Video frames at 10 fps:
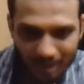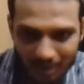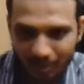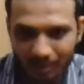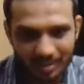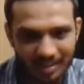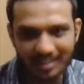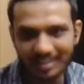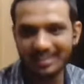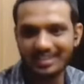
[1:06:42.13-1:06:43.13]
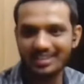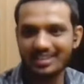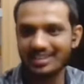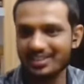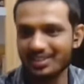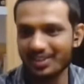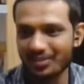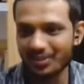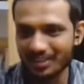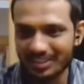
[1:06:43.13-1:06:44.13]
Sorry for, uh, sorry
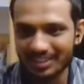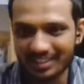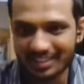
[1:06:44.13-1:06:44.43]
for the.